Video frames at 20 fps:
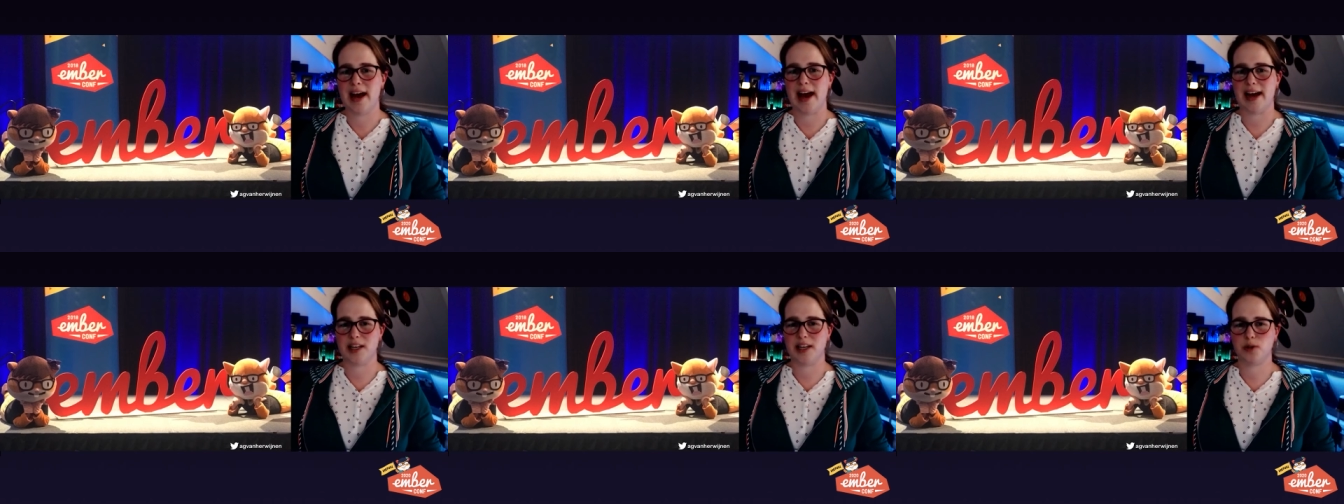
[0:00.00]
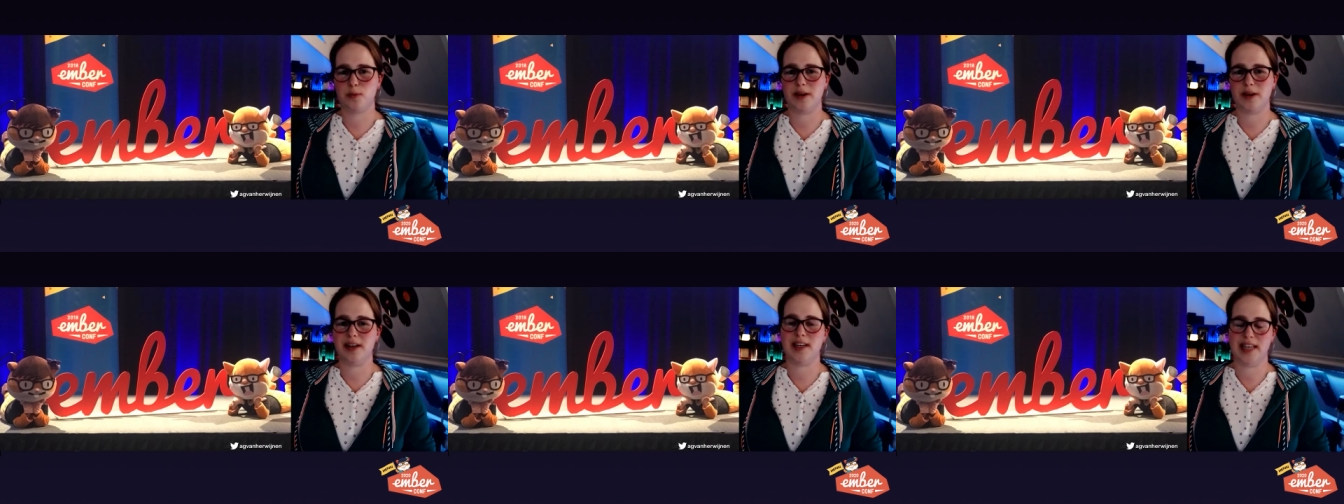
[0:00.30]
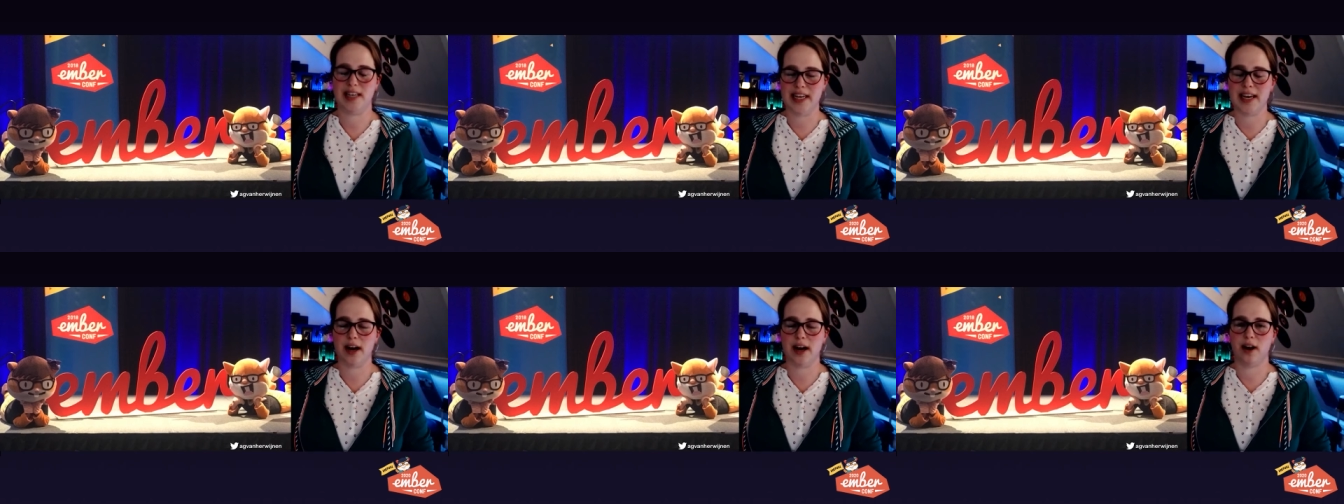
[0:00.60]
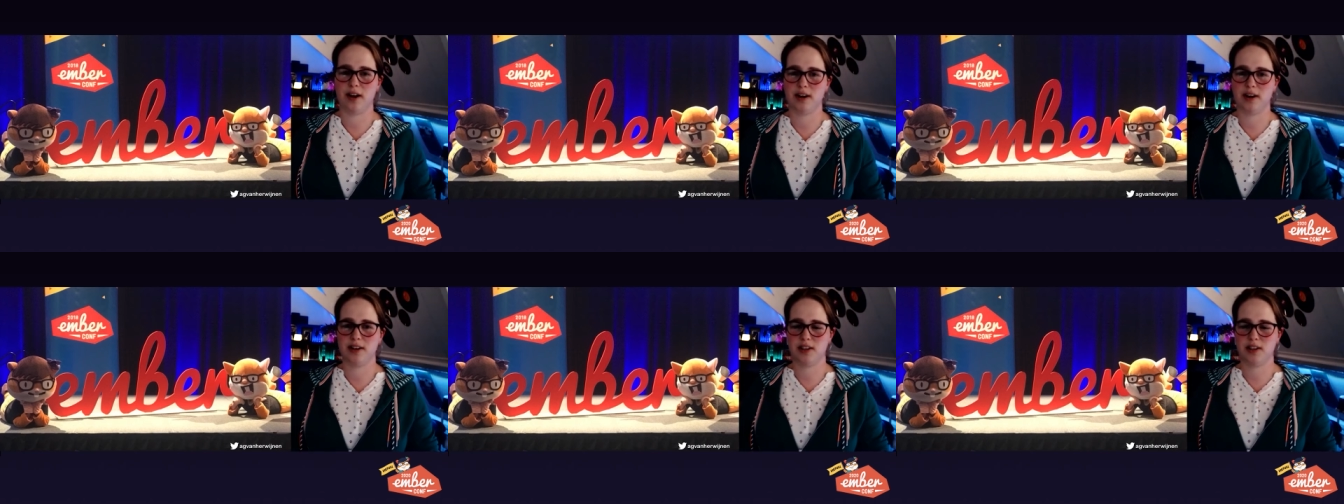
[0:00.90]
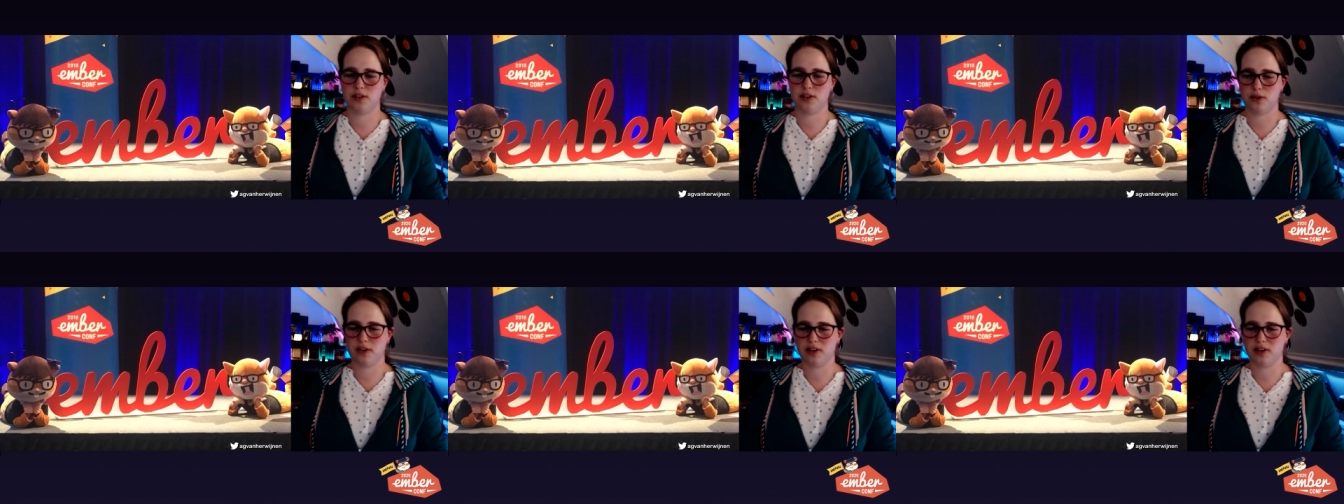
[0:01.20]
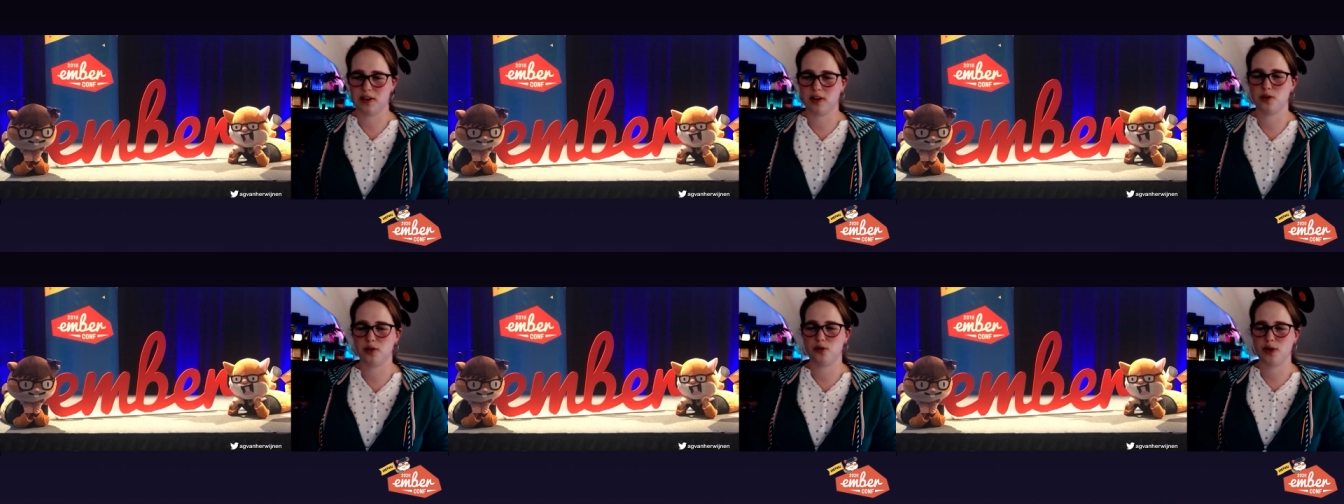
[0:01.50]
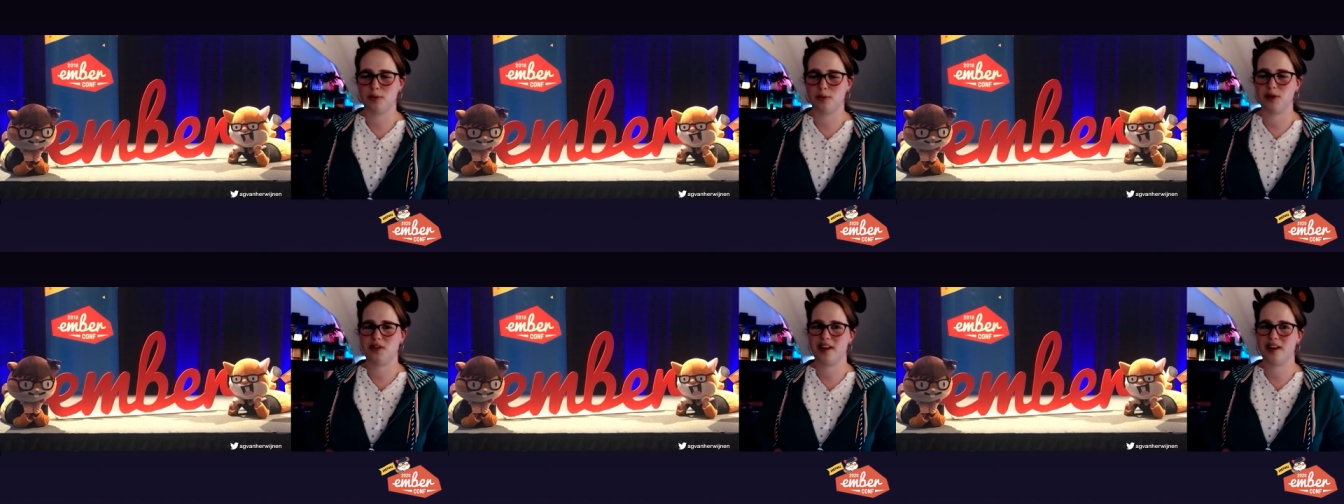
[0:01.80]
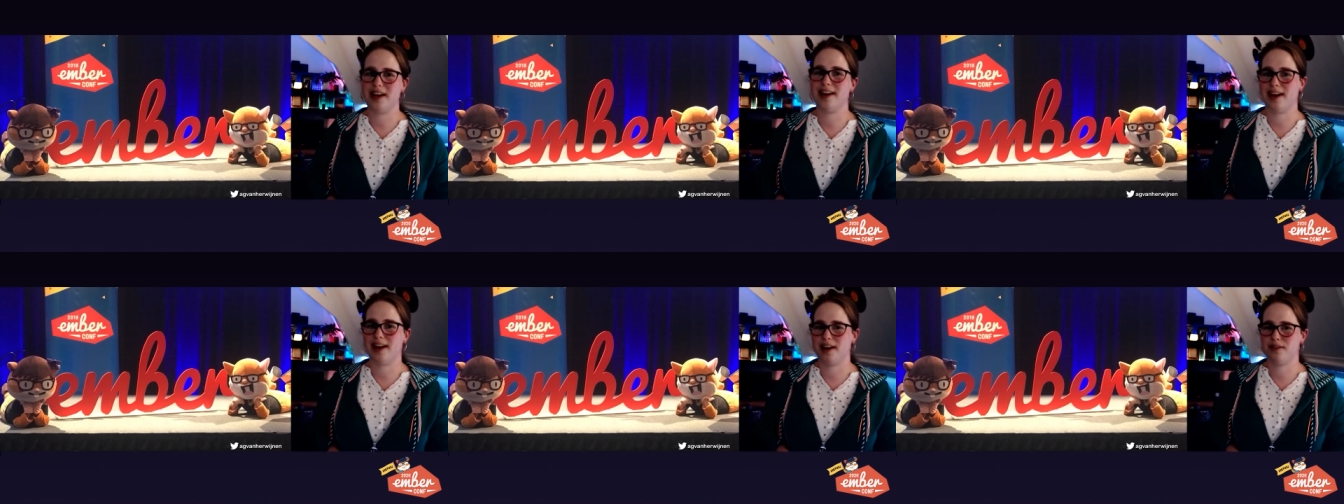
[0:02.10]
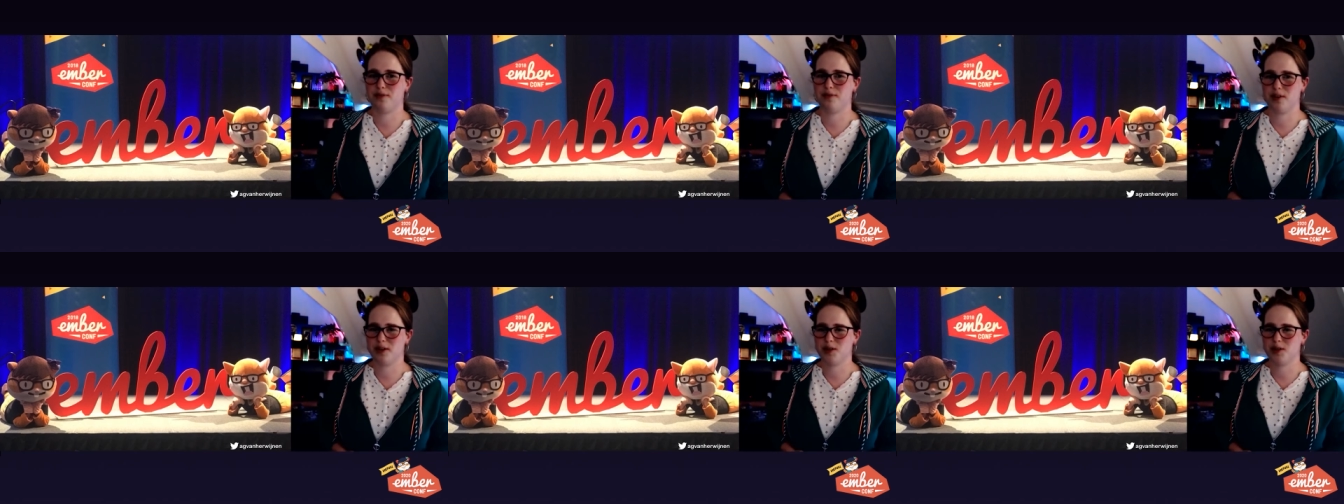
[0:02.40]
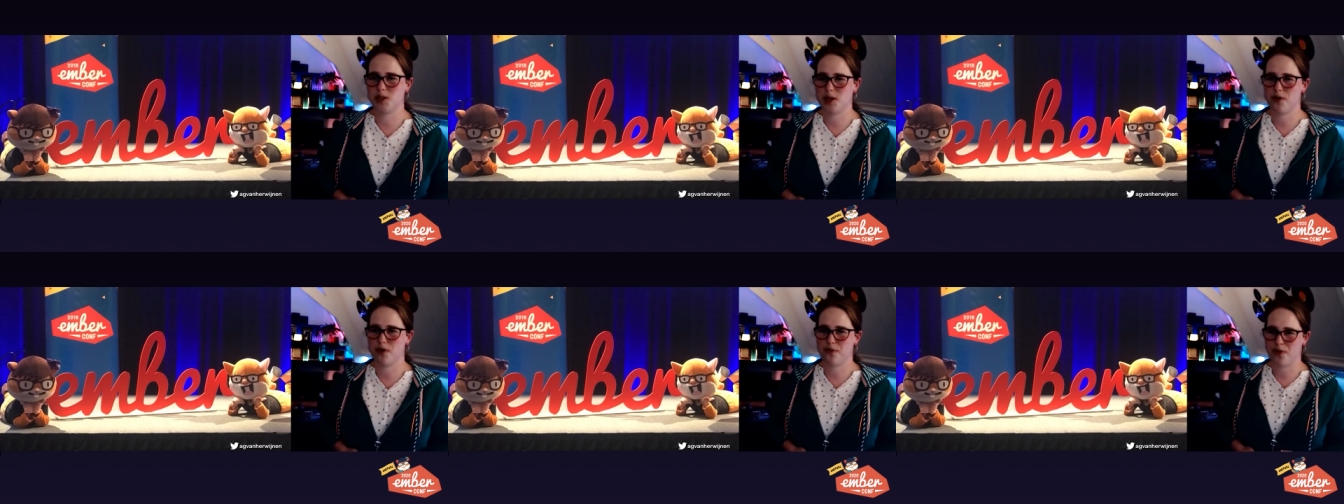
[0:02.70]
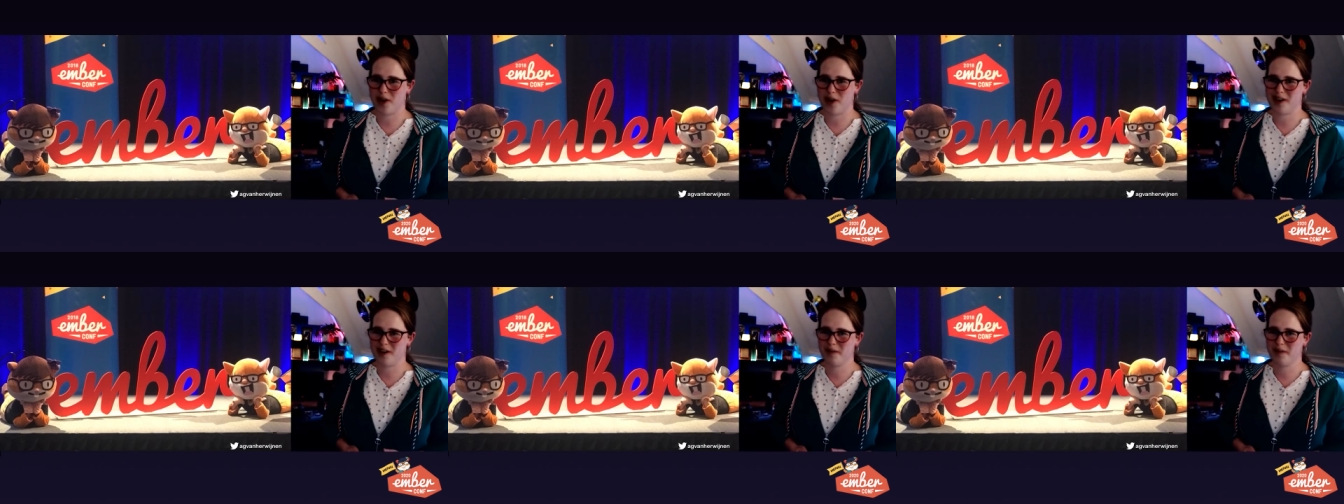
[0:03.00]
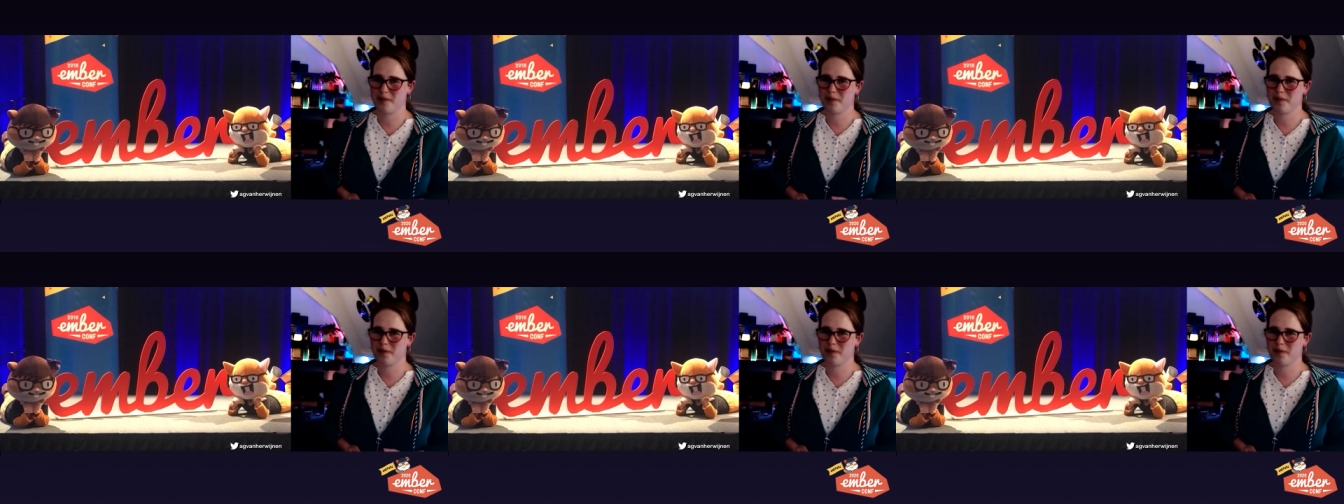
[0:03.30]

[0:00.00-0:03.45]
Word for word: has been the hardest contributing I've done so far.